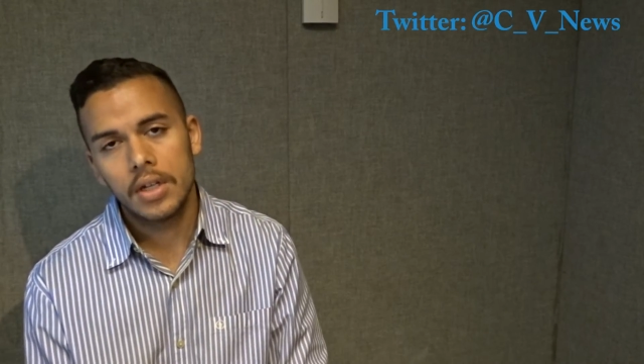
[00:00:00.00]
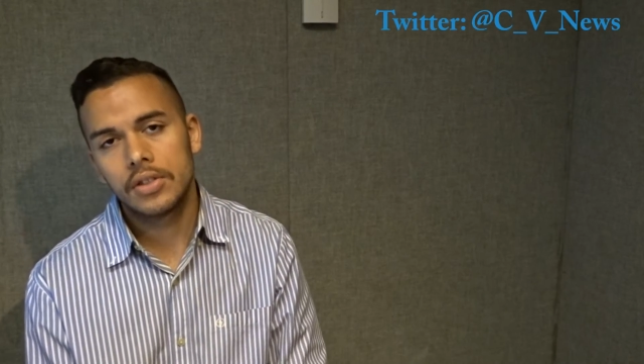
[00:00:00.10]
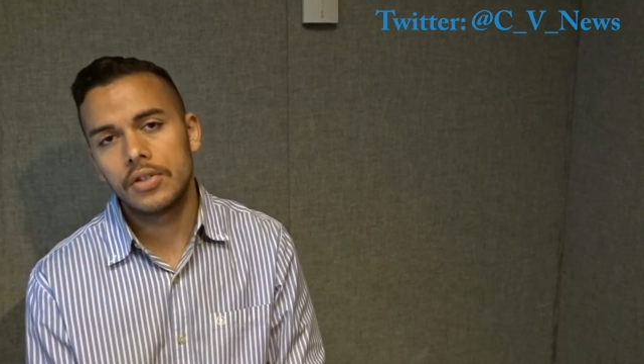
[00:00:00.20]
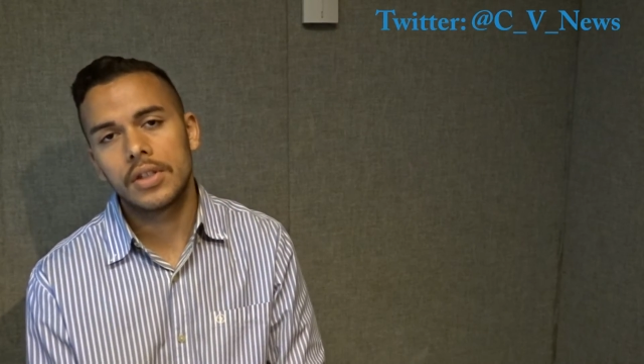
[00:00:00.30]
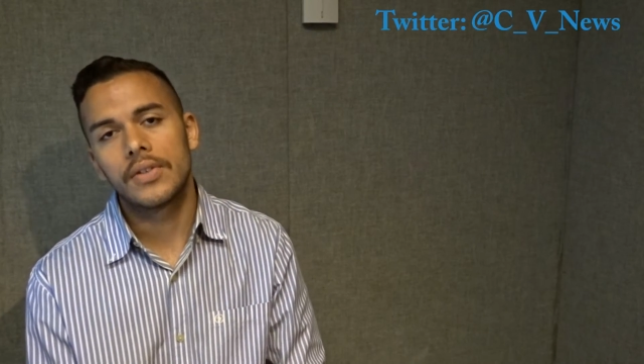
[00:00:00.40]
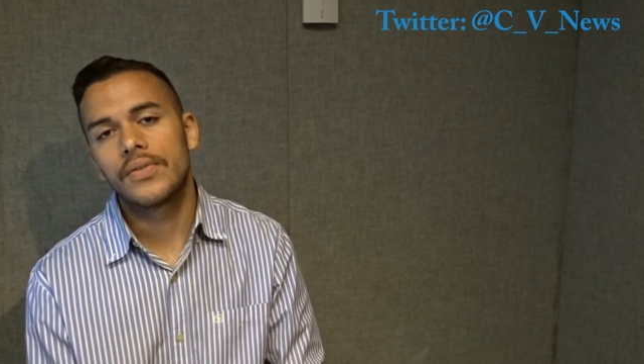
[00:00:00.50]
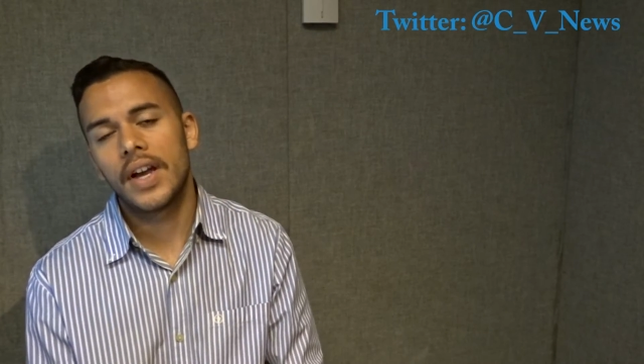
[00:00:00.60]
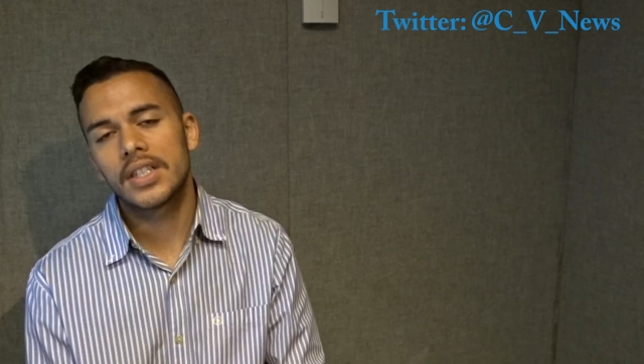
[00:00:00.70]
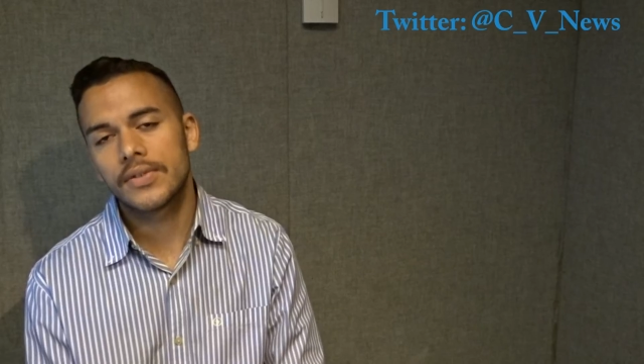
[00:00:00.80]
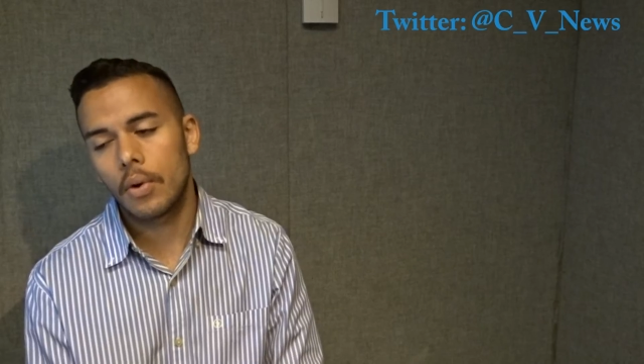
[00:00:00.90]
so you can
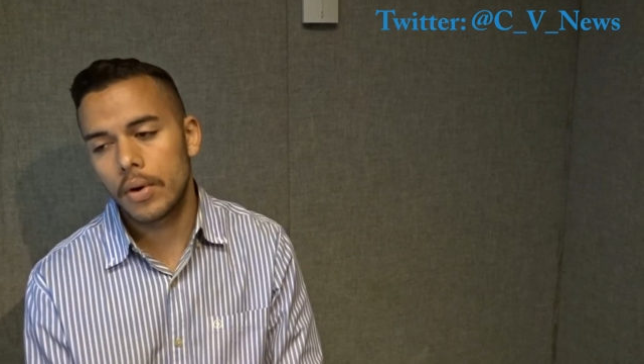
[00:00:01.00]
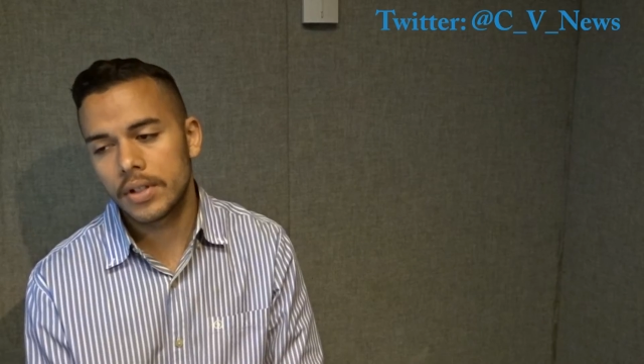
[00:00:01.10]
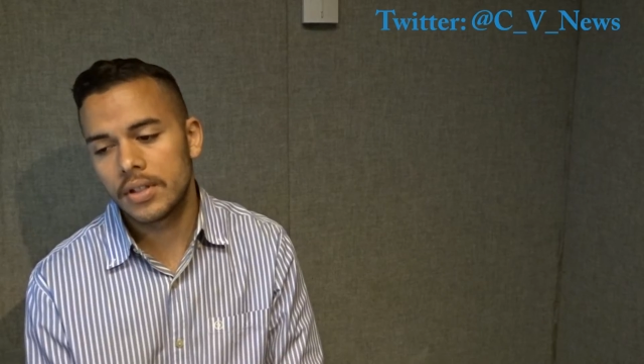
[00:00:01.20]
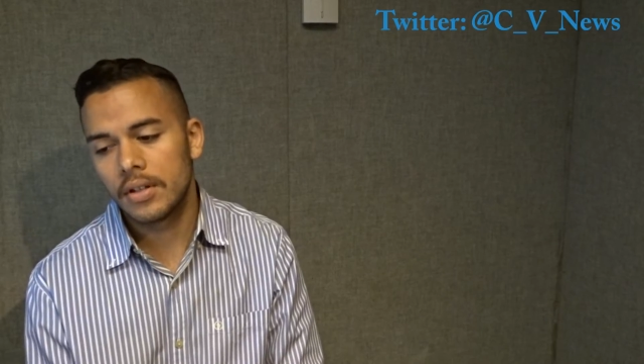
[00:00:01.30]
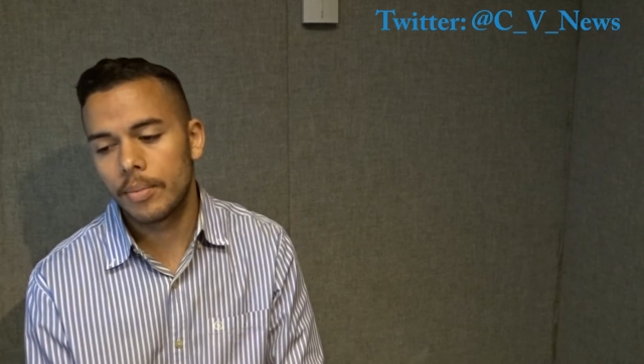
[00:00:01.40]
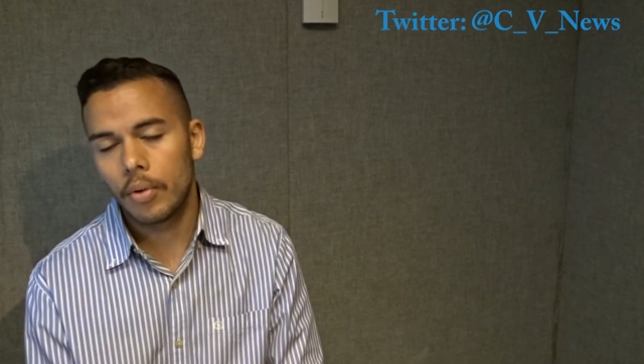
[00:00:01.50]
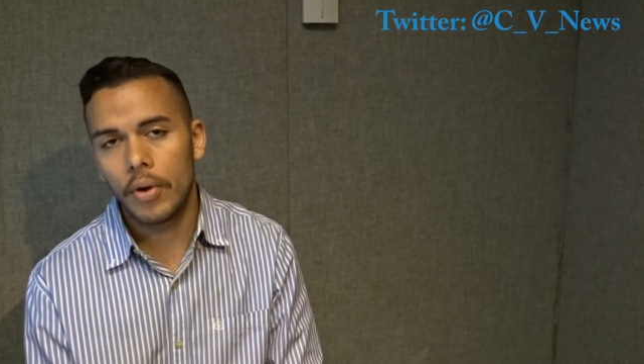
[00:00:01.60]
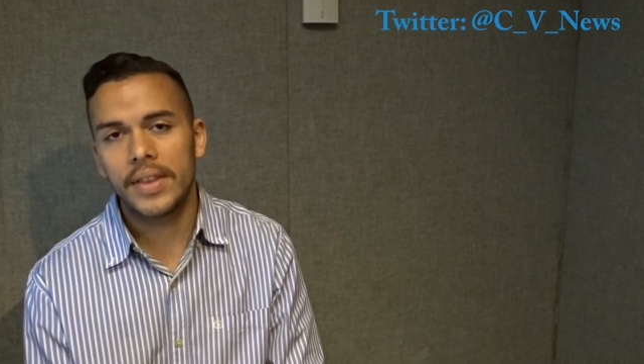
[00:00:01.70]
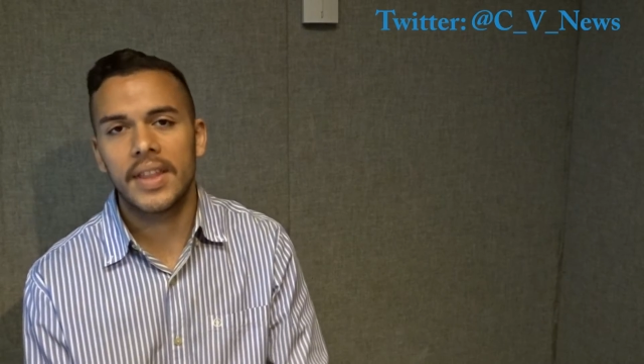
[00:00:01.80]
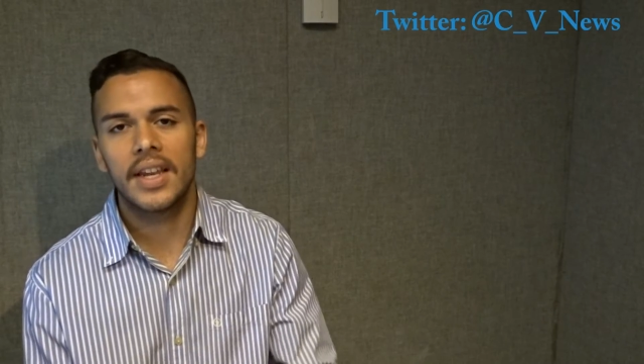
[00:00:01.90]
fast forward to the
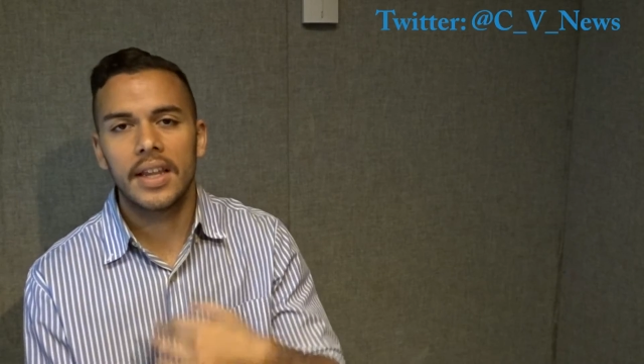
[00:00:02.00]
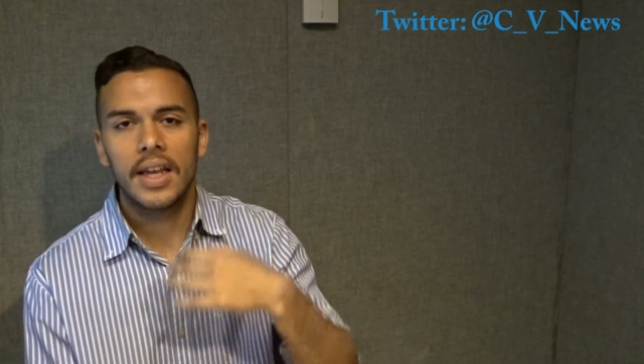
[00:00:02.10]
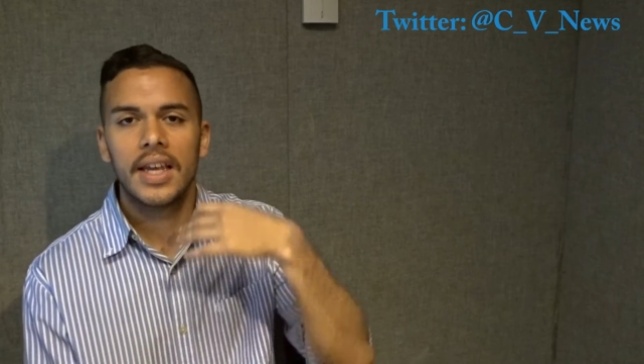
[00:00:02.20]
point that